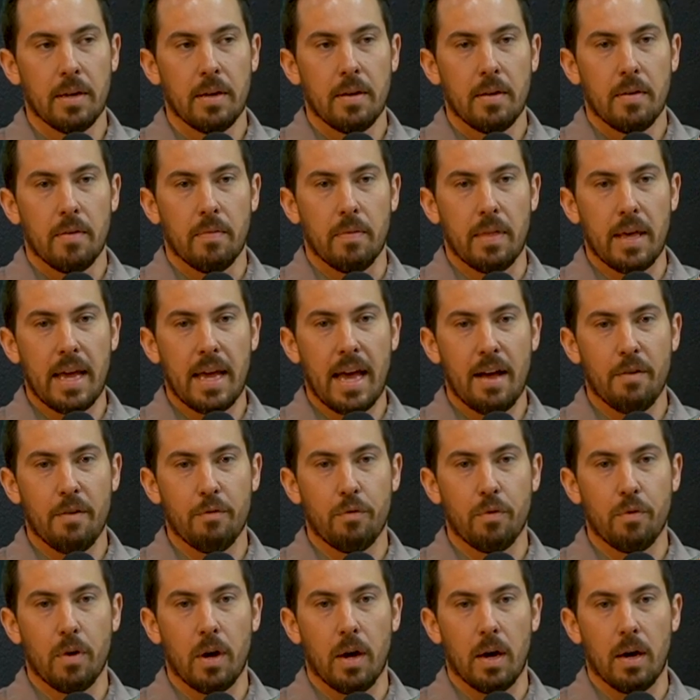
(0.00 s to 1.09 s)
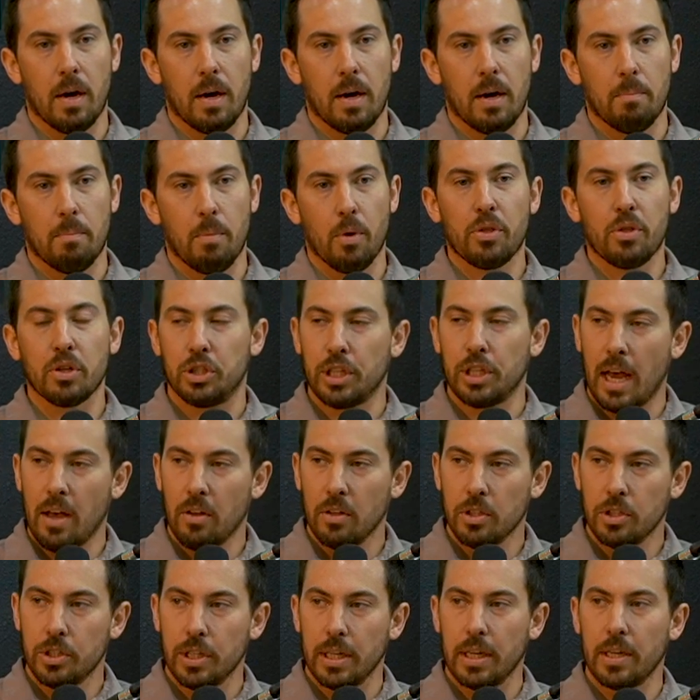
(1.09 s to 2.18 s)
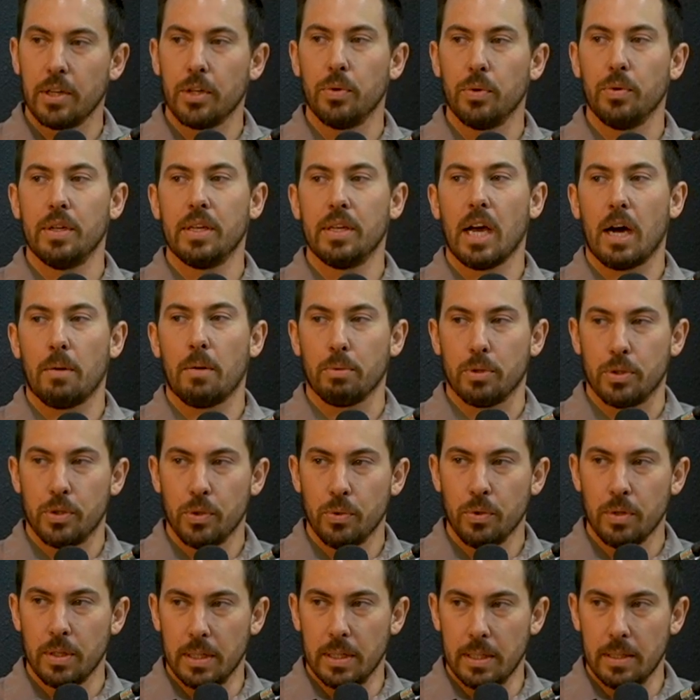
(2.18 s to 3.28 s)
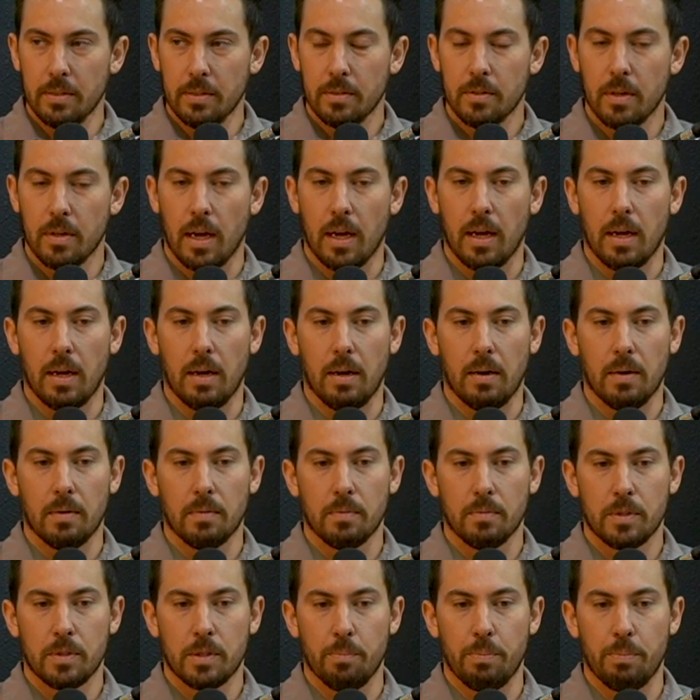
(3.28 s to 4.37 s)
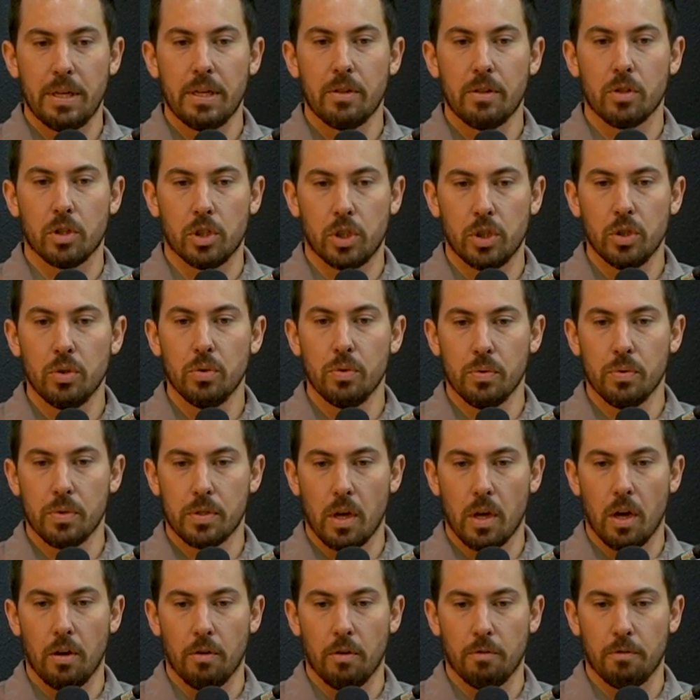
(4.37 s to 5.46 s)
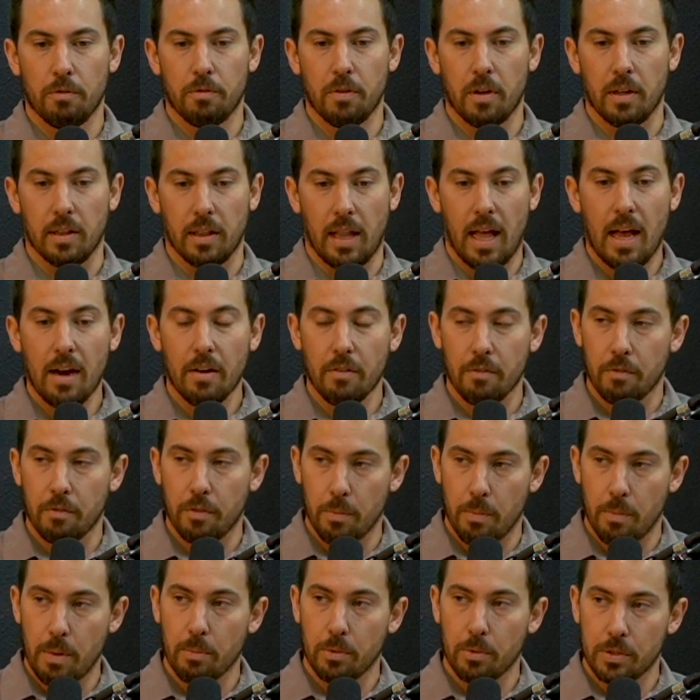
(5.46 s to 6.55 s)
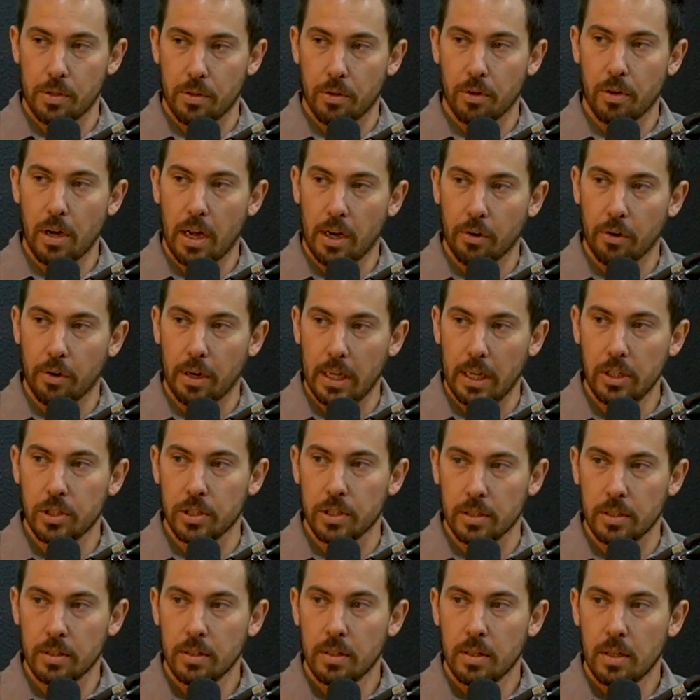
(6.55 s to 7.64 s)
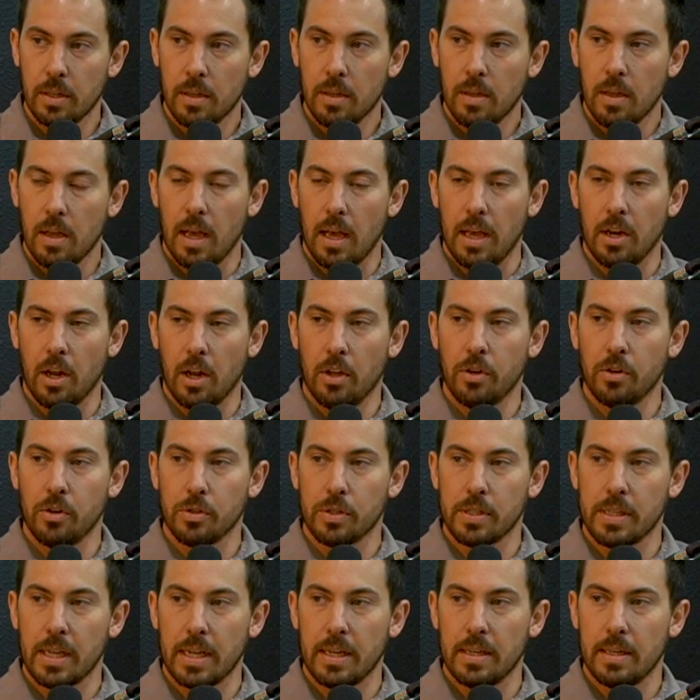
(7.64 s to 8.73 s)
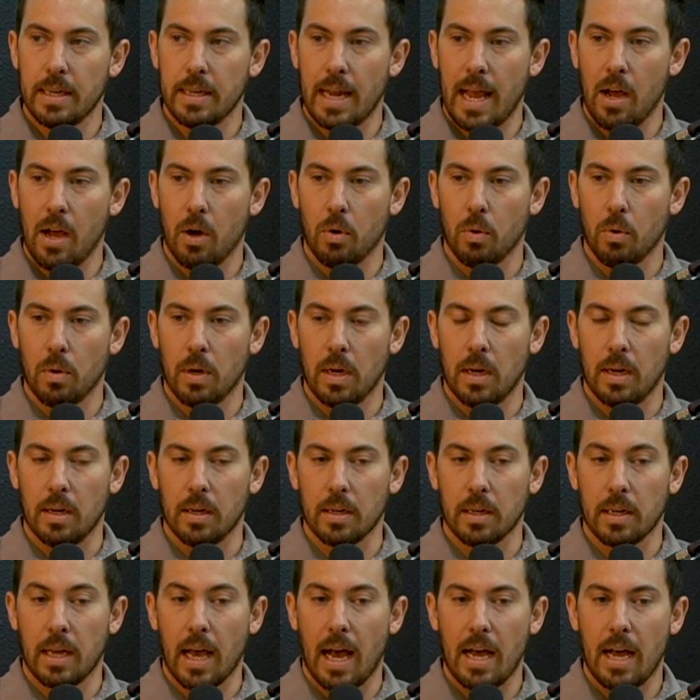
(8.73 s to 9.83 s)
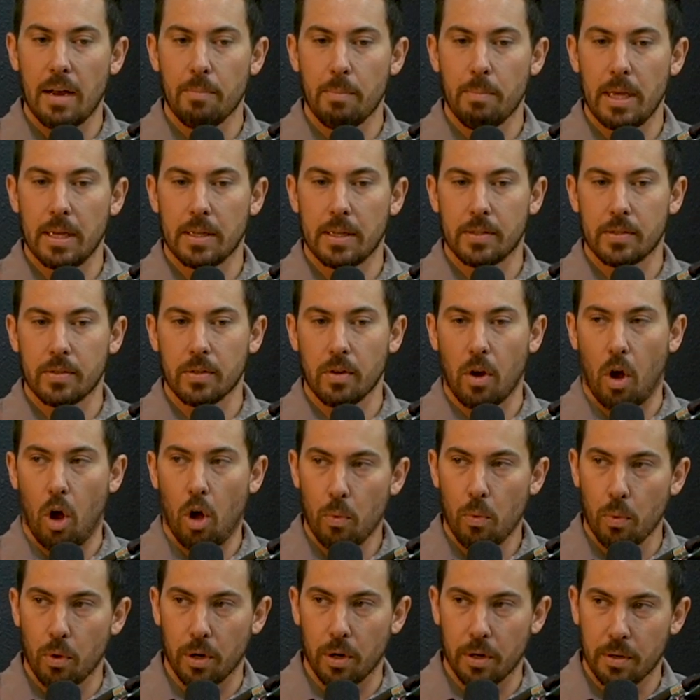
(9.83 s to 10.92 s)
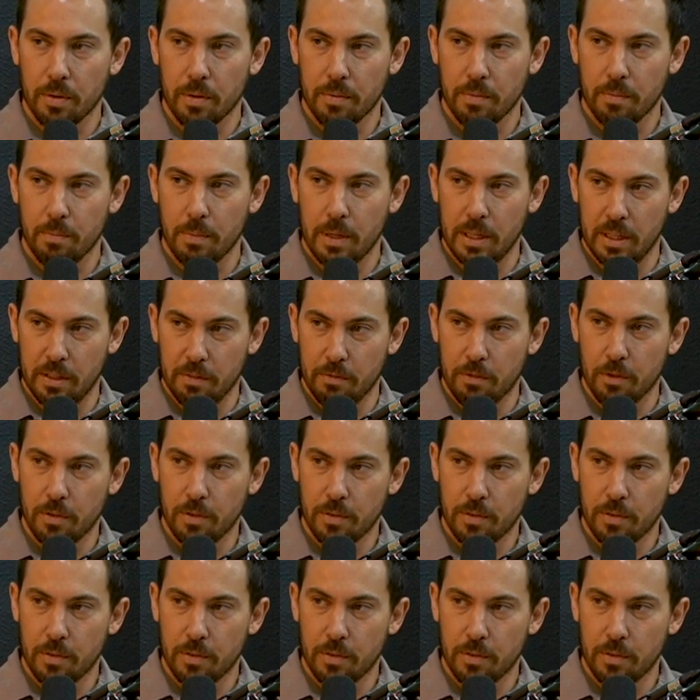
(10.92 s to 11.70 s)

they have both a challenge and a unique opportunity to be in the shoes of a lot of the members of their congregation and understanding how God makes all work meaningful.